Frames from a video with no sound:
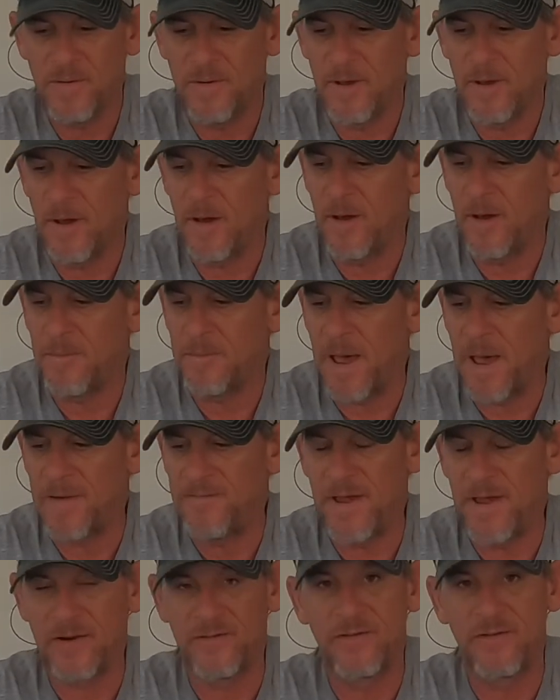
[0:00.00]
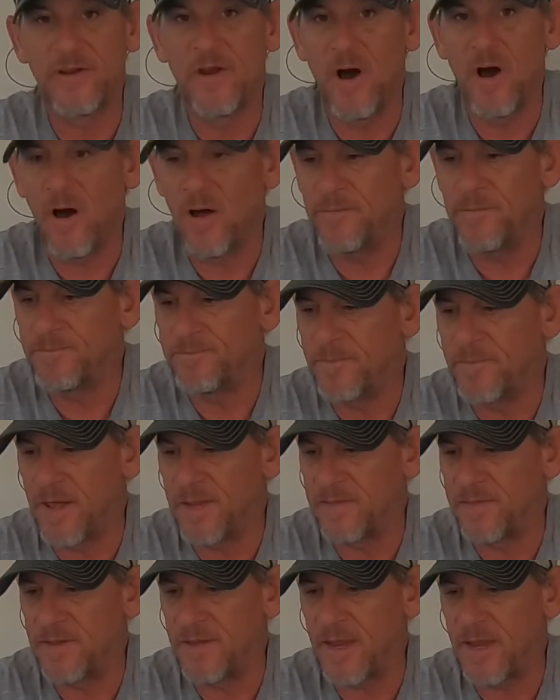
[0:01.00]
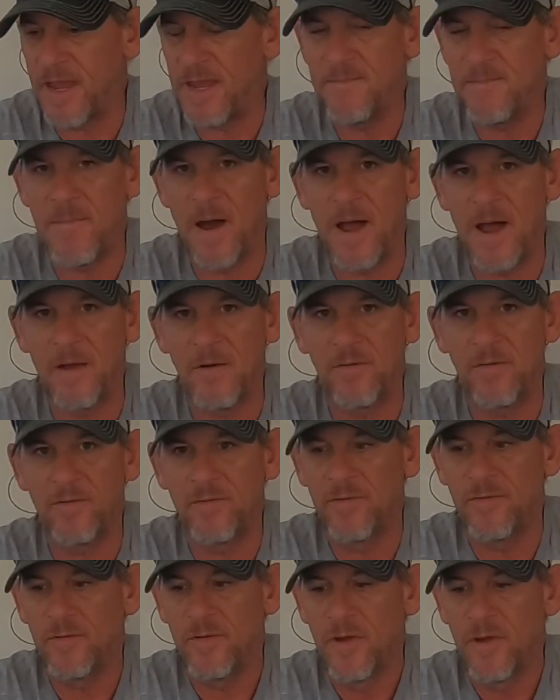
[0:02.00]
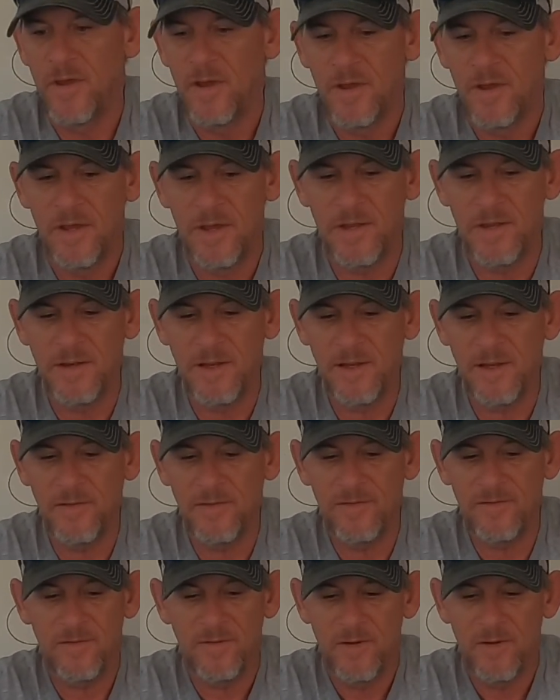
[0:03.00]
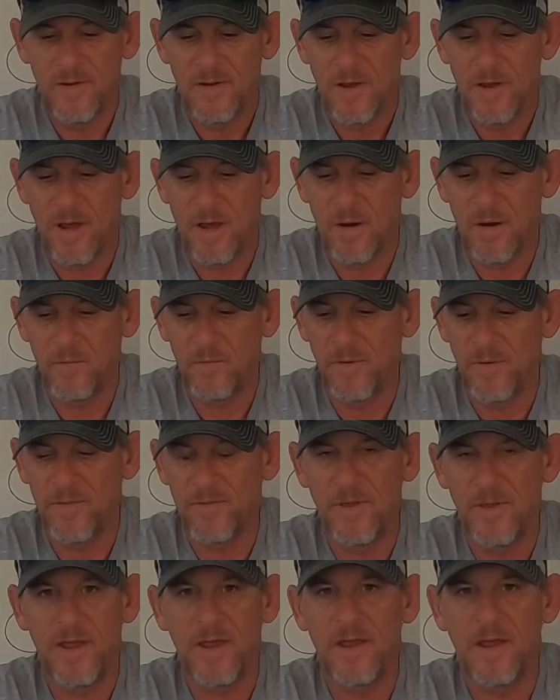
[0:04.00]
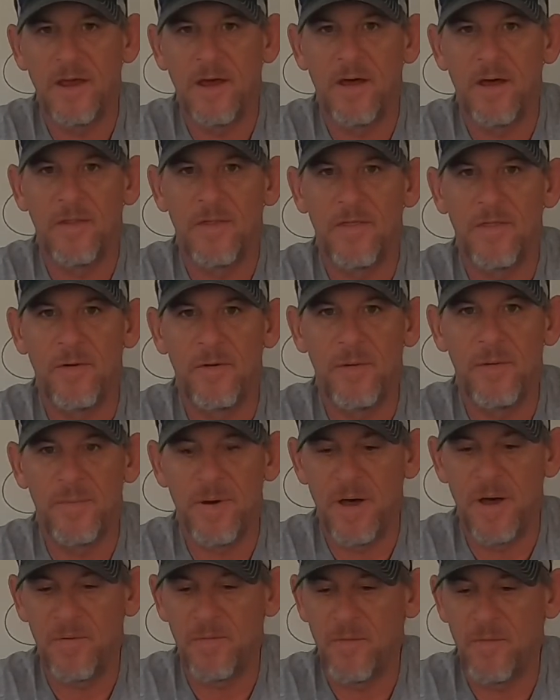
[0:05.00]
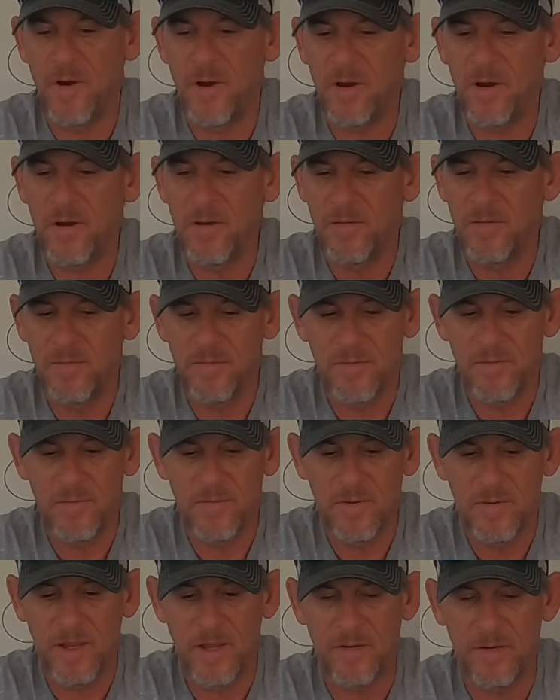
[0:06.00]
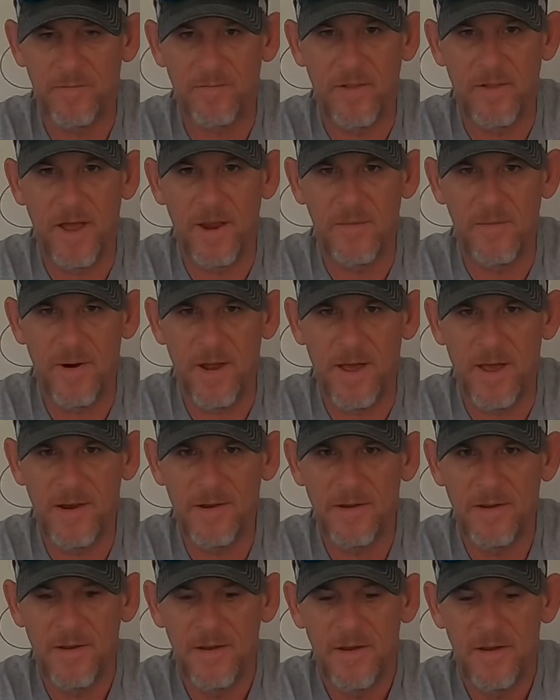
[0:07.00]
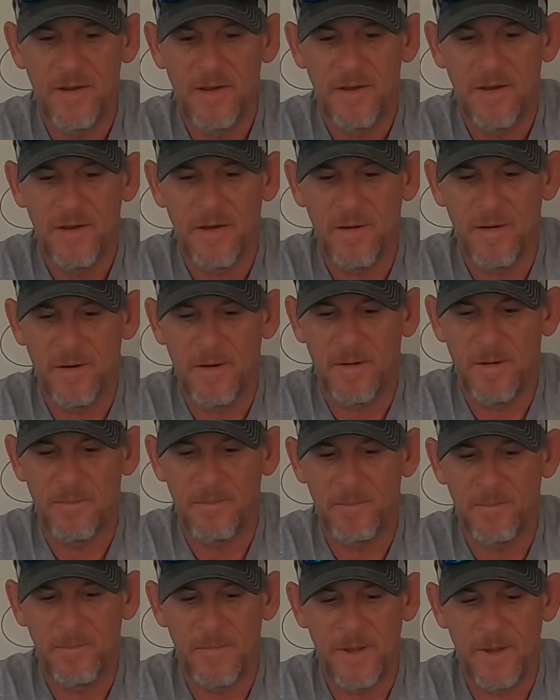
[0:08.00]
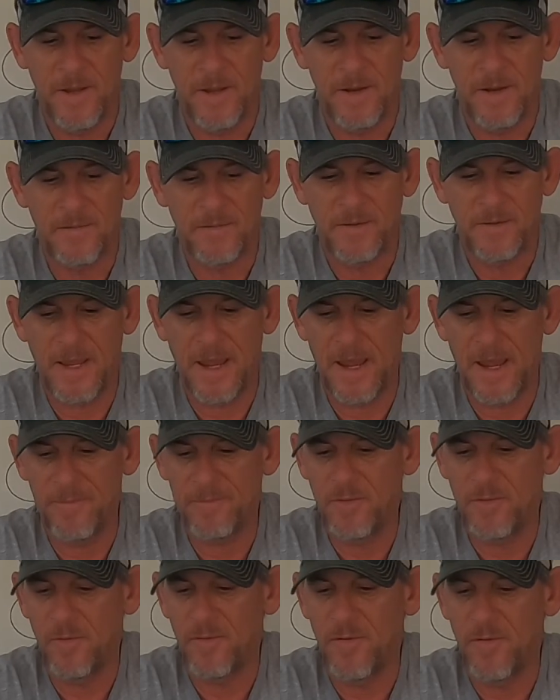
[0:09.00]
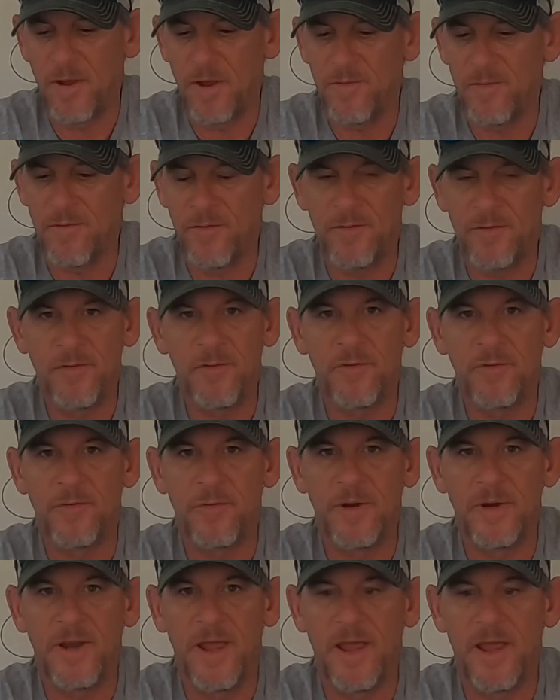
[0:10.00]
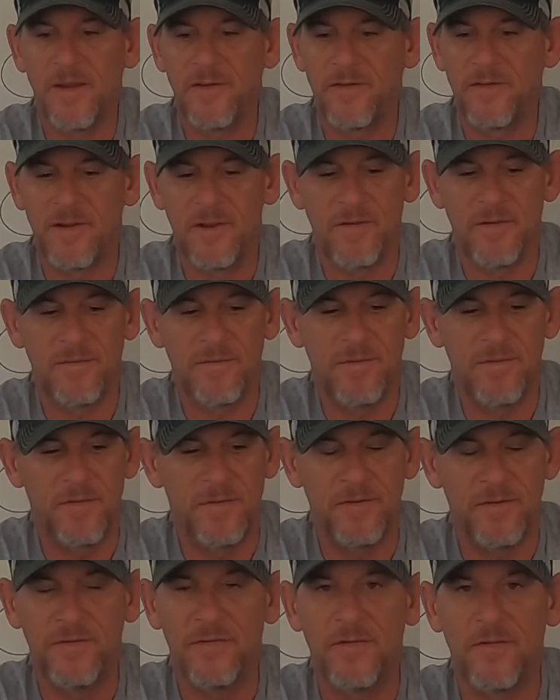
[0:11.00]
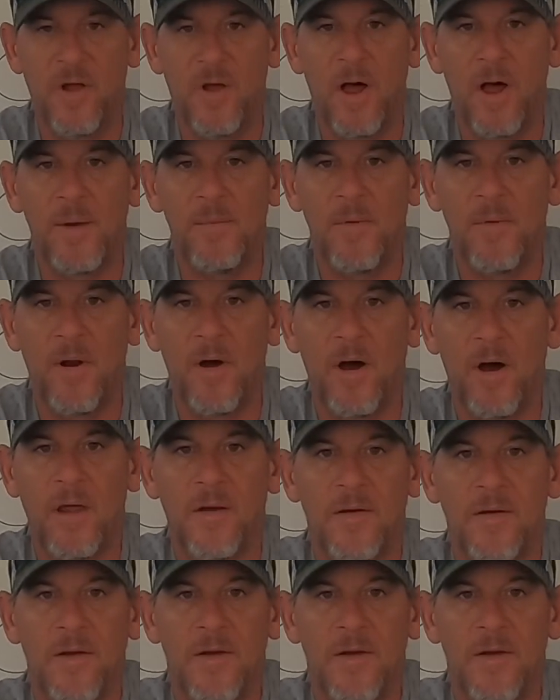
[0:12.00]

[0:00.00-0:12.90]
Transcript: Um, I've actually gone, I think, eight miles in these uh, with a uh, 30 pound rock and a fly rod. Um, and camped overnight for two, three days, and this is all I brought.